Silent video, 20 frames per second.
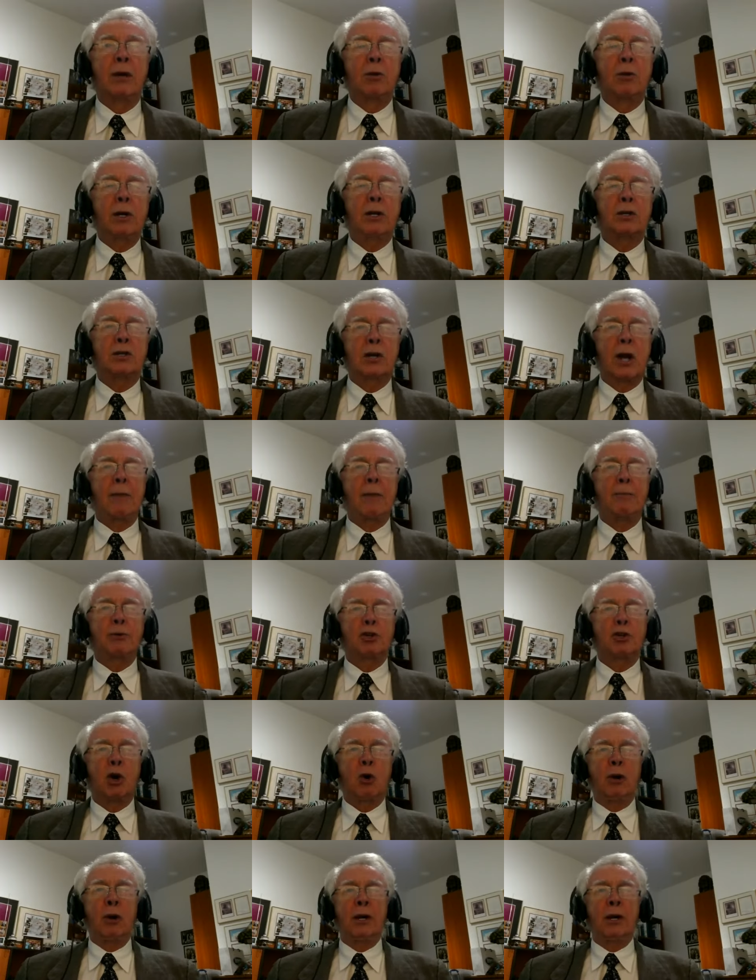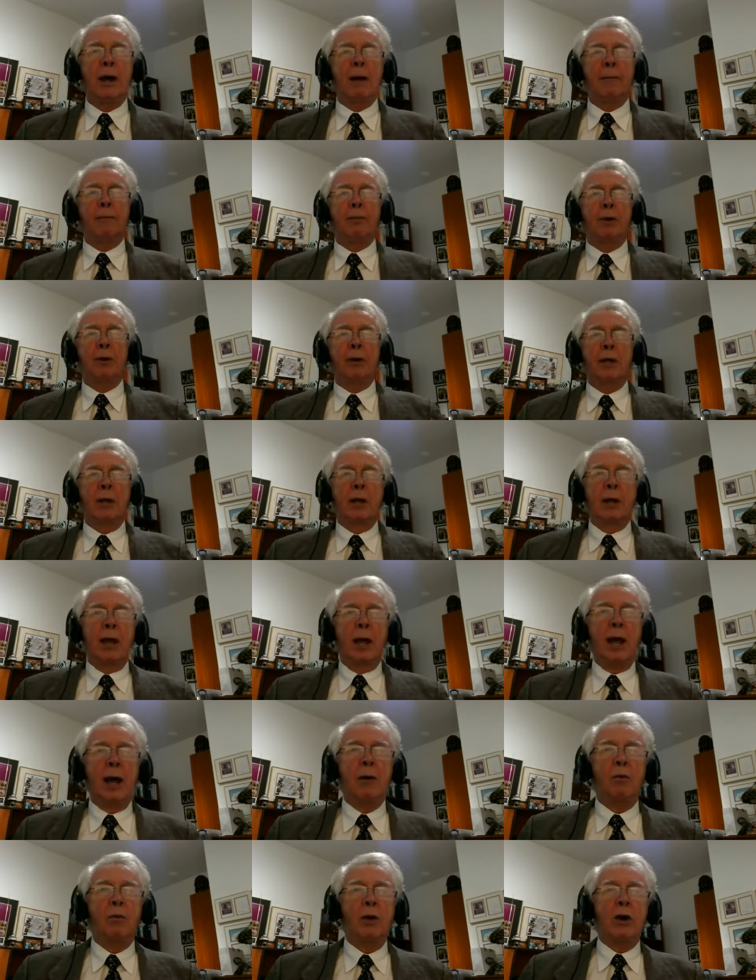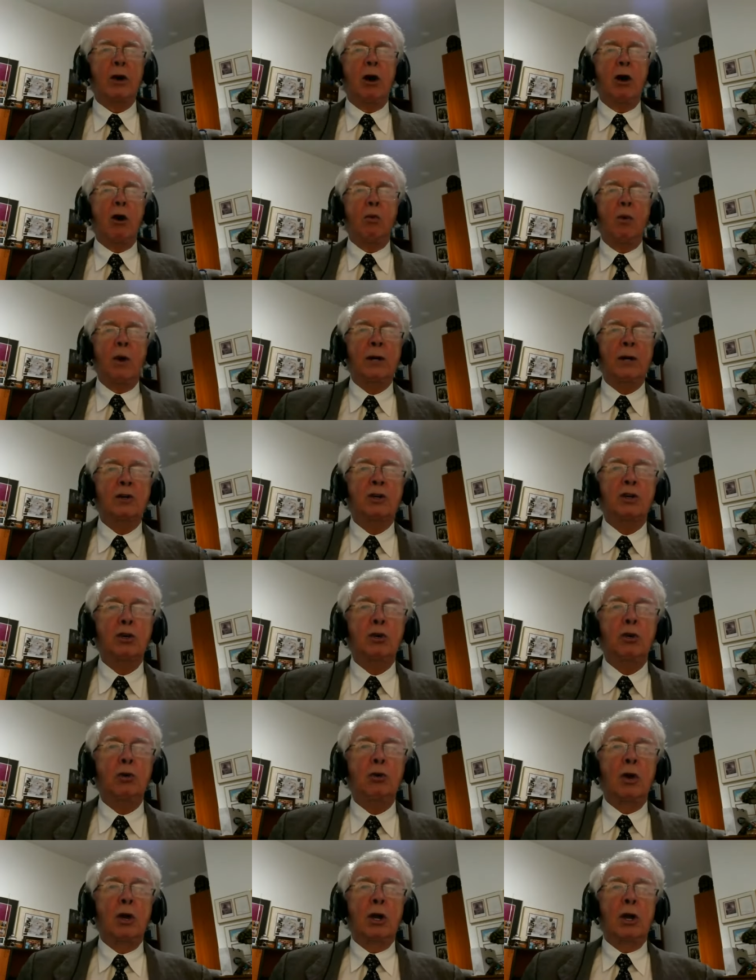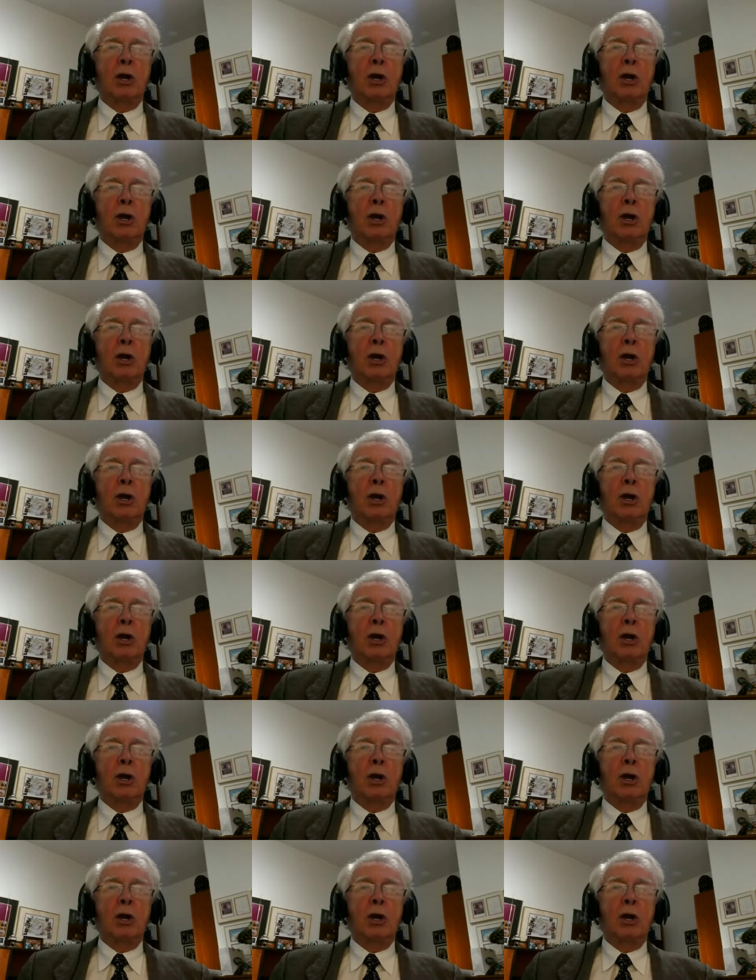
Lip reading: We stopped showing up, and we all went to,